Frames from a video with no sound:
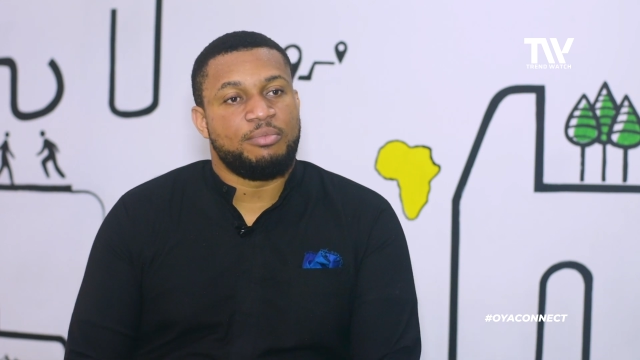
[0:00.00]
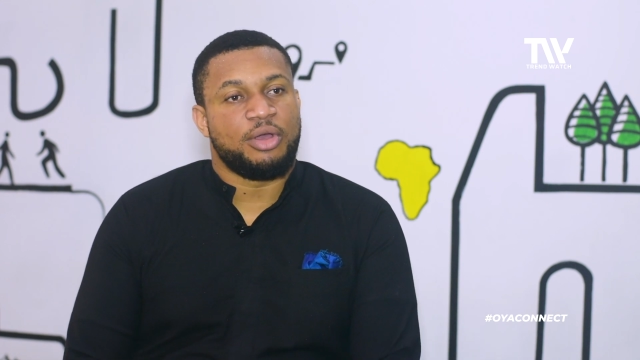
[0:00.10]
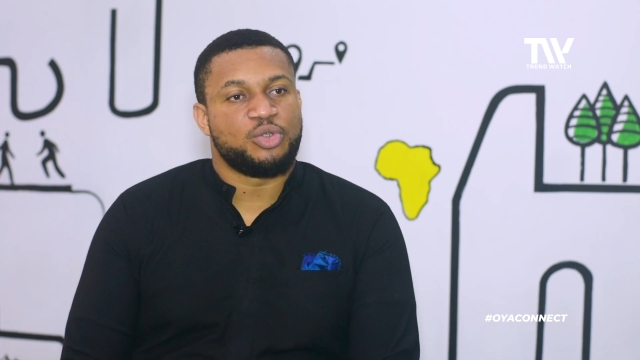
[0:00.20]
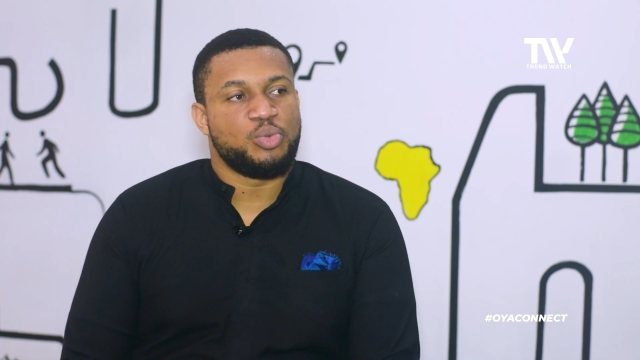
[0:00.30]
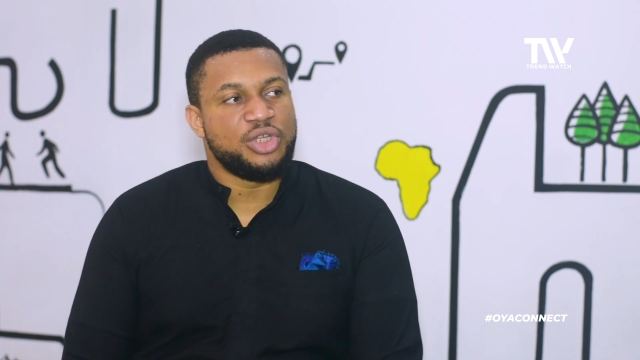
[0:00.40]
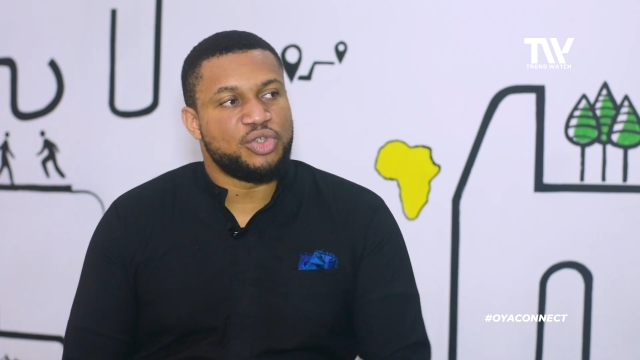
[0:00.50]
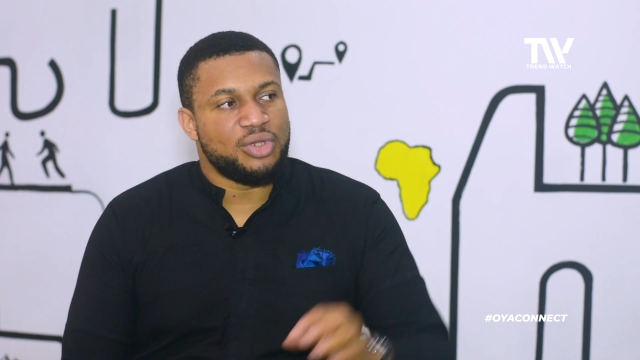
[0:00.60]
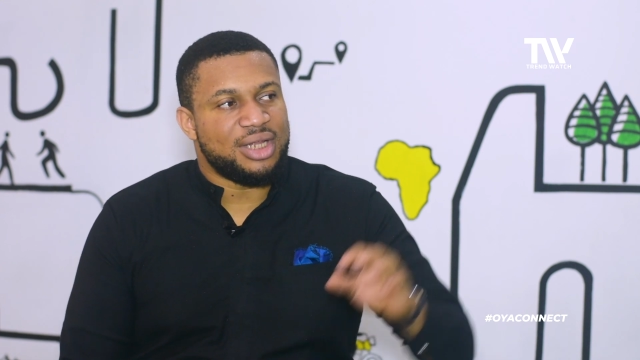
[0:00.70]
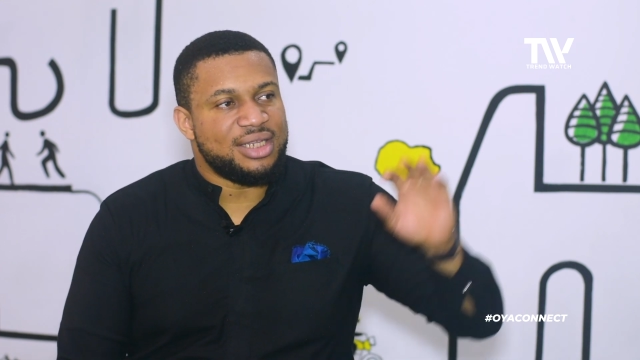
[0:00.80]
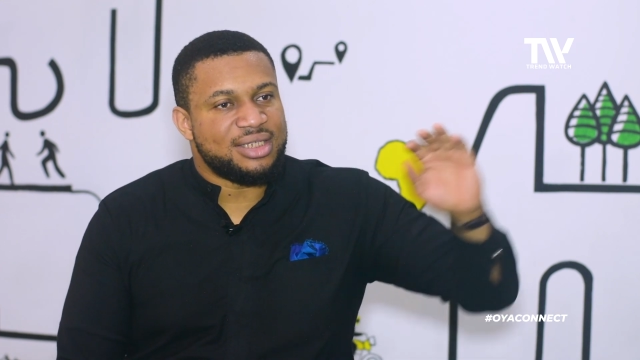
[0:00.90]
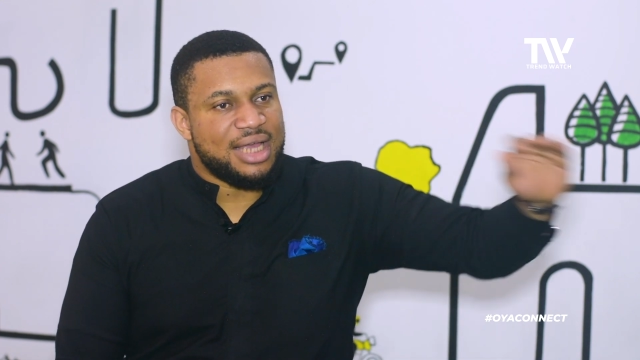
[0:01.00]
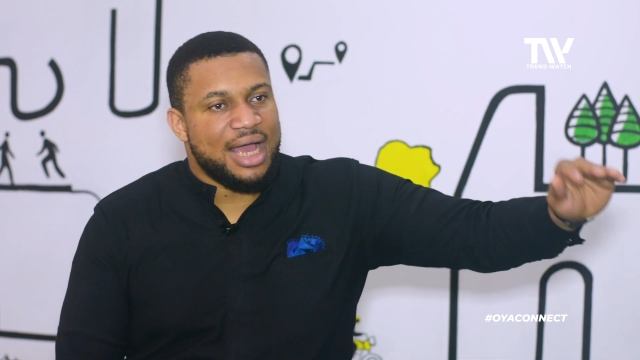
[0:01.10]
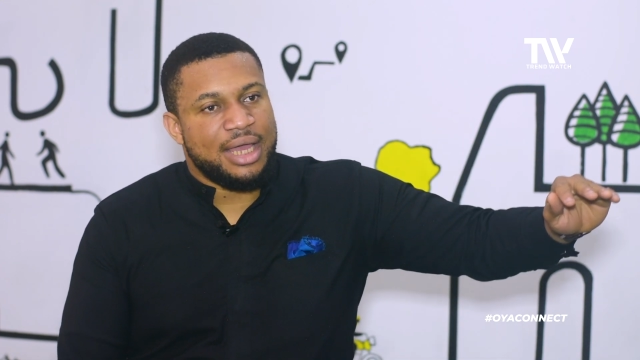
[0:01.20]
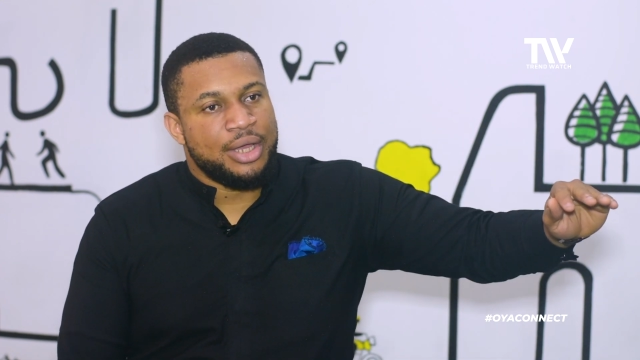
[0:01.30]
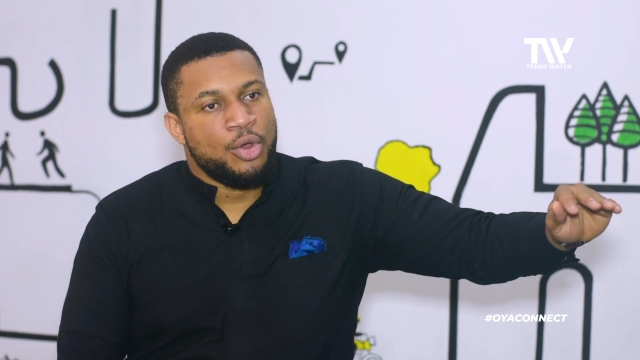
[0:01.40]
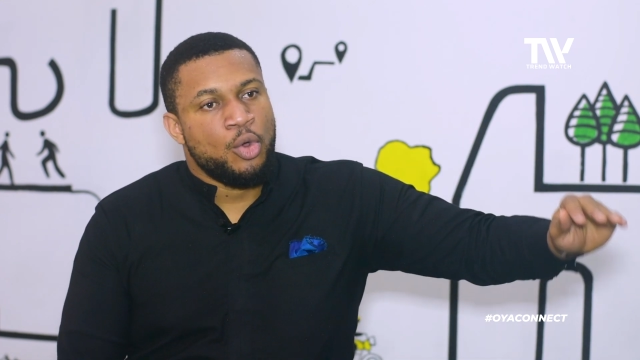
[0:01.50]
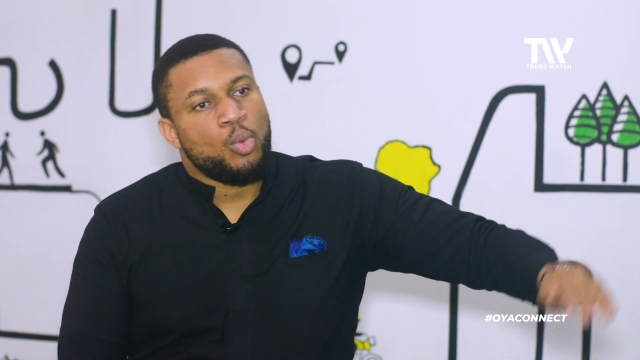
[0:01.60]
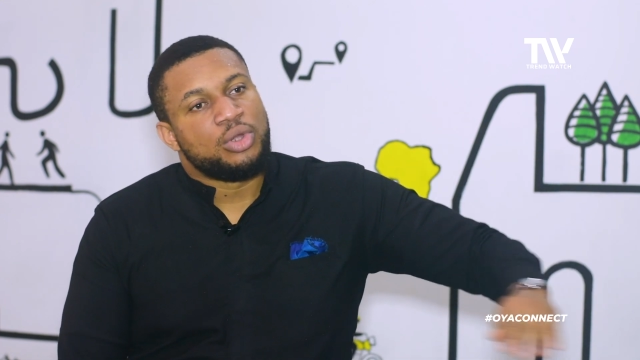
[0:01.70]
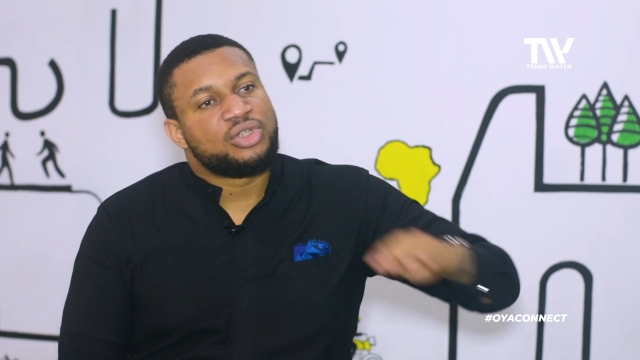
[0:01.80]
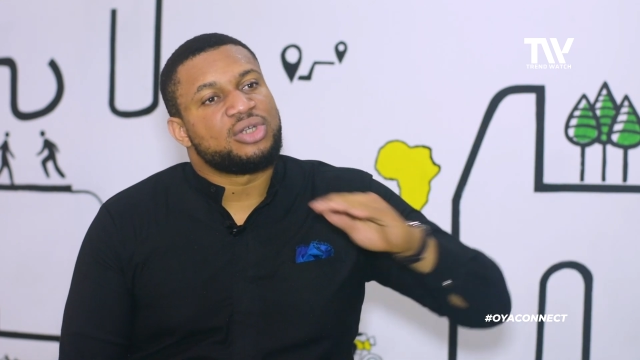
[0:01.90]
because we need to know that this guy
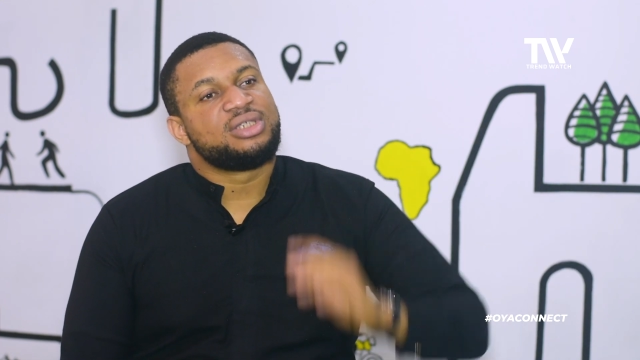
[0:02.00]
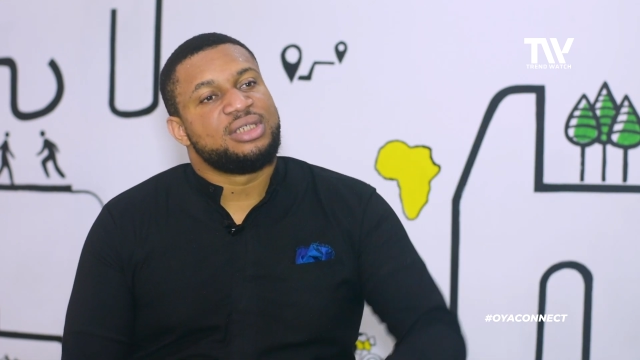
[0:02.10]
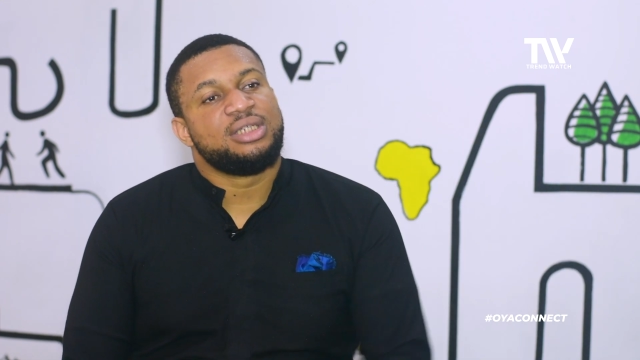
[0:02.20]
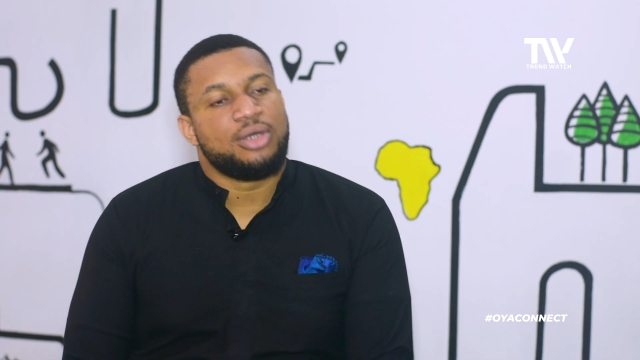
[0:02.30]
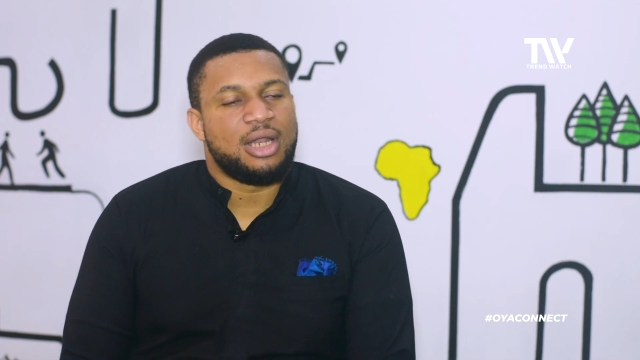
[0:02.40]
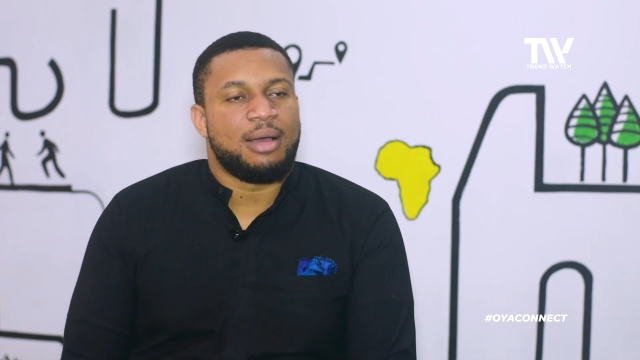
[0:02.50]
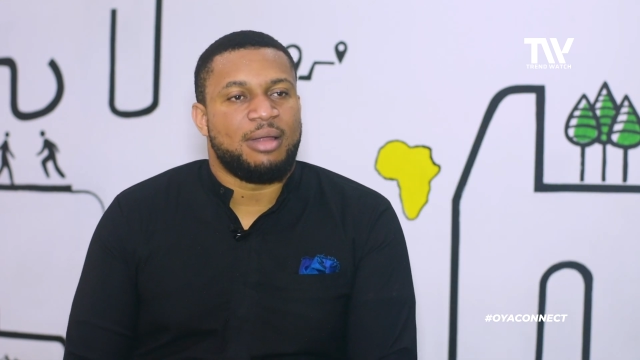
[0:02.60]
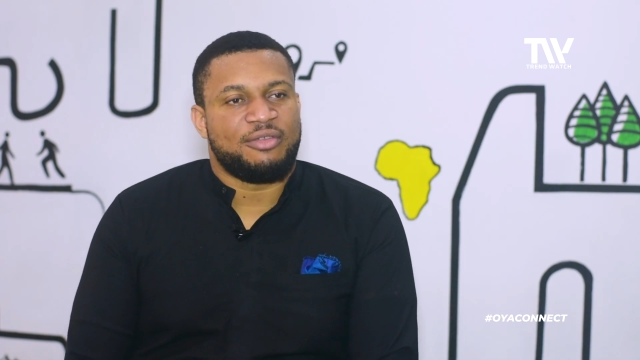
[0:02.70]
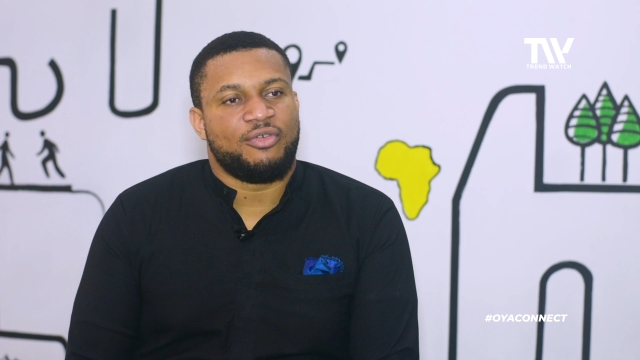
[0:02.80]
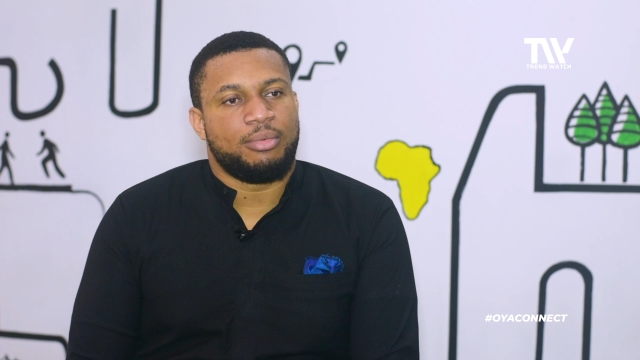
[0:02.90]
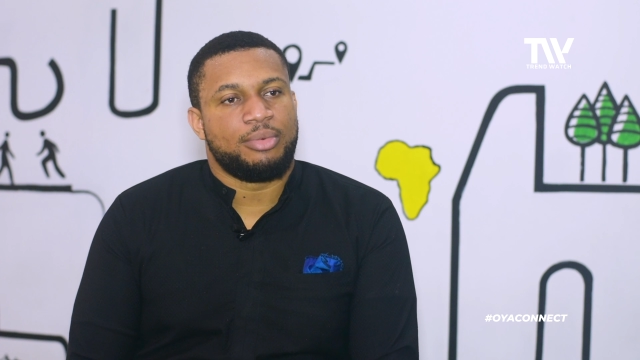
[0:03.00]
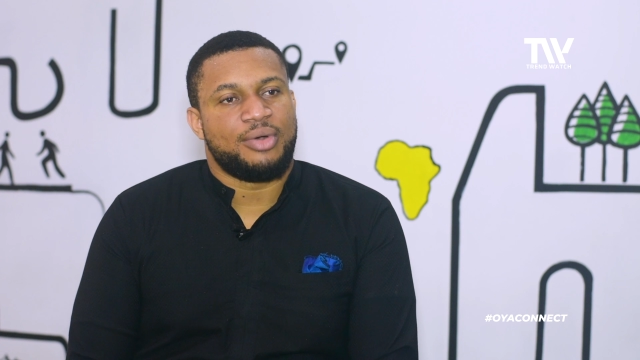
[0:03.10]
will succeed on our platform,